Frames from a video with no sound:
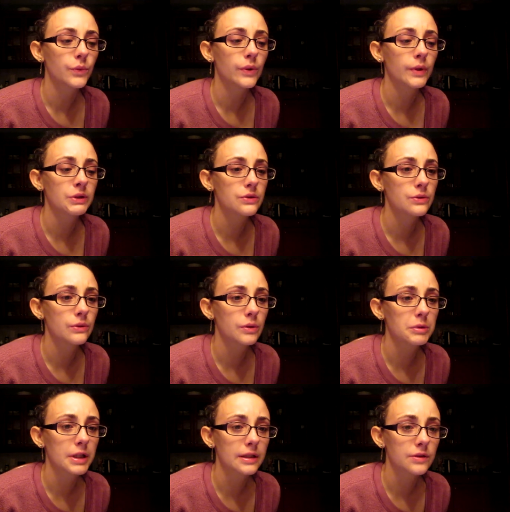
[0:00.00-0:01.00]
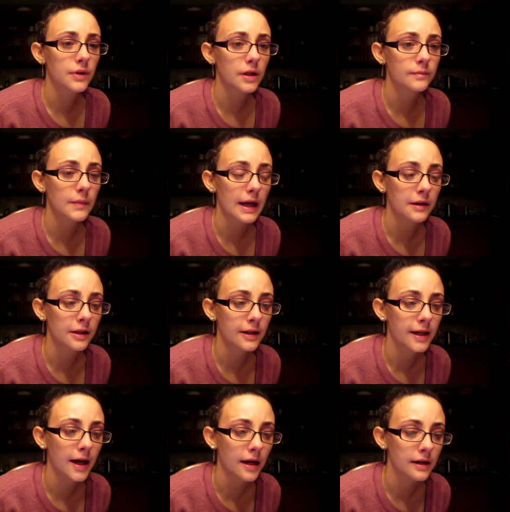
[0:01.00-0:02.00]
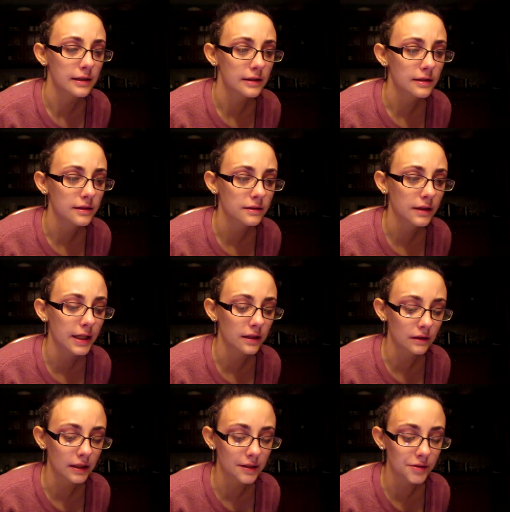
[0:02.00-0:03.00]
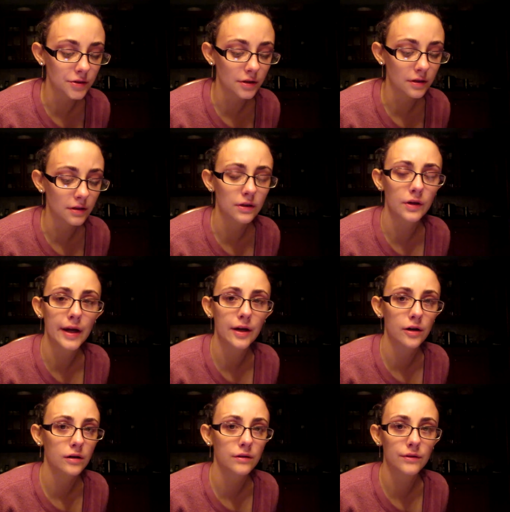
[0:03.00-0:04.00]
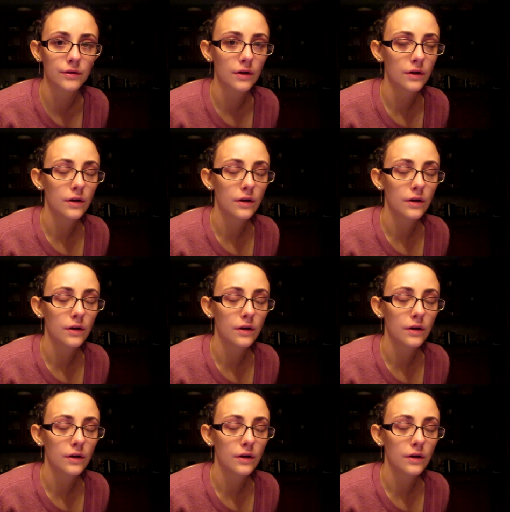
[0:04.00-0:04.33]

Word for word: We went to a place where I had like a laser hair